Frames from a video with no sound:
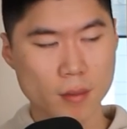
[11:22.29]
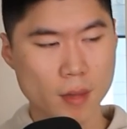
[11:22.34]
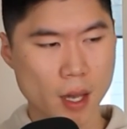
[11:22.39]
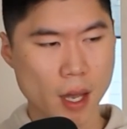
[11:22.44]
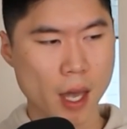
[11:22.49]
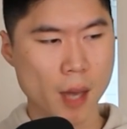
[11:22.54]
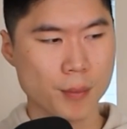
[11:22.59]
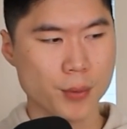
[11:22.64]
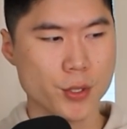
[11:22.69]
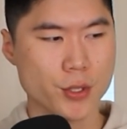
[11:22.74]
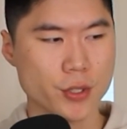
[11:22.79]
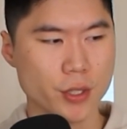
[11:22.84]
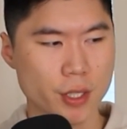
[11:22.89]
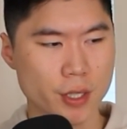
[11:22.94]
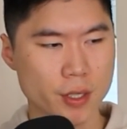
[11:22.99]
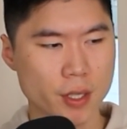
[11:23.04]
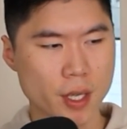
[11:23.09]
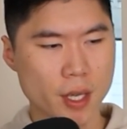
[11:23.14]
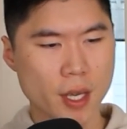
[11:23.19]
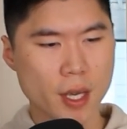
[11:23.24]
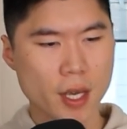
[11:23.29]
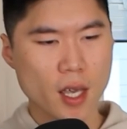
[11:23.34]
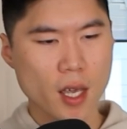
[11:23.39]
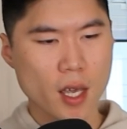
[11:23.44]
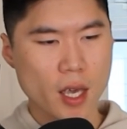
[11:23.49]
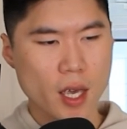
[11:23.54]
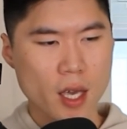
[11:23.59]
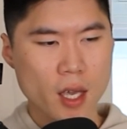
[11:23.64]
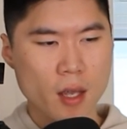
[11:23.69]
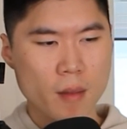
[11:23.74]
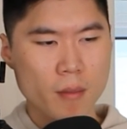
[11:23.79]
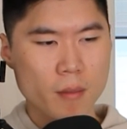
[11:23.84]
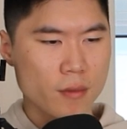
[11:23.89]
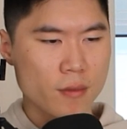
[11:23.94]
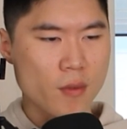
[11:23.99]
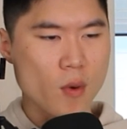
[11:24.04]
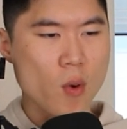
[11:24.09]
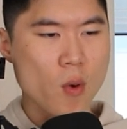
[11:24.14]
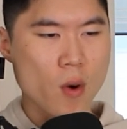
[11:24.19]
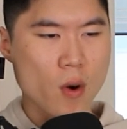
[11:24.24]
I personally aim
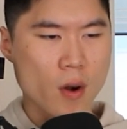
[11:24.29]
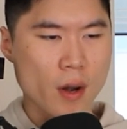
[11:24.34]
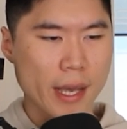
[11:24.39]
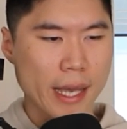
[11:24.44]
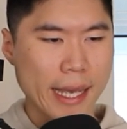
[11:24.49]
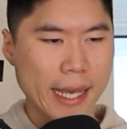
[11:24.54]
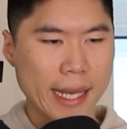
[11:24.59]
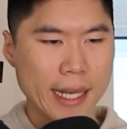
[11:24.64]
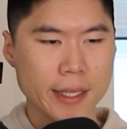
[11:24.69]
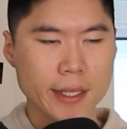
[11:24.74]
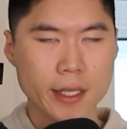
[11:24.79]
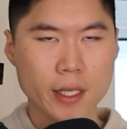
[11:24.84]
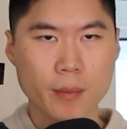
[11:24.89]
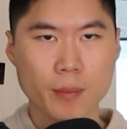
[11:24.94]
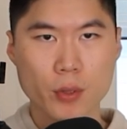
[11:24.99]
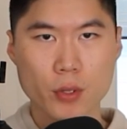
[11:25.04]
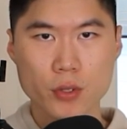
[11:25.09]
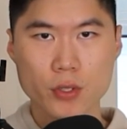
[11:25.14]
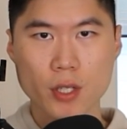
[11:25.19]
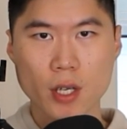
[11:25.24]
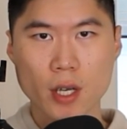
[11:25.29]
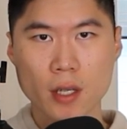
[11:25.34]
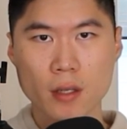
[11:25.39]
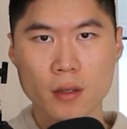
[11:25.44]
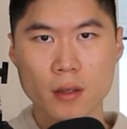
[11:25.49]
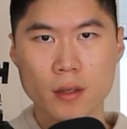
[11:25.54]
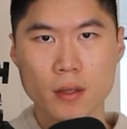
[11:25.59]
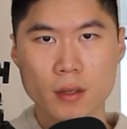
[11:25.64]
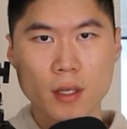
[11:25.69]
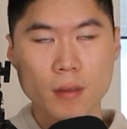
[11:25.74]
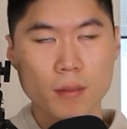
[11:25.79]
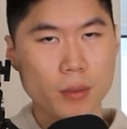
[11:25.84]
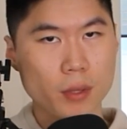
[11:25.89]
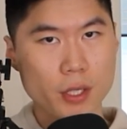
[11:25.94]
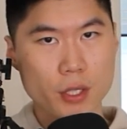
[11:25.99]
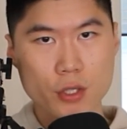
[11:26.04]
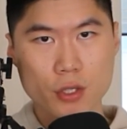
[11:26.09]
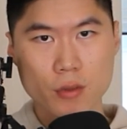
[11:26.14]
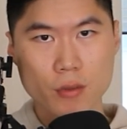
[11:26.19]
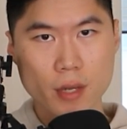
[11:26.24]
for 80%
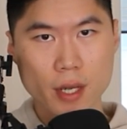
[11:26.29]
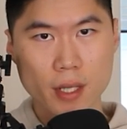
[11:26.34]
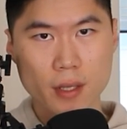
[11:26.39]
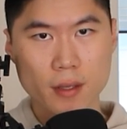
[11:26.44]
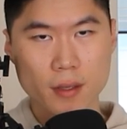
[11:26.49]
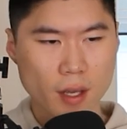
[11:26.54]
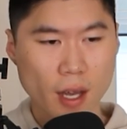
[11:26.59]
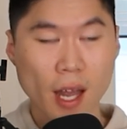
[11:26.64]
completion rate.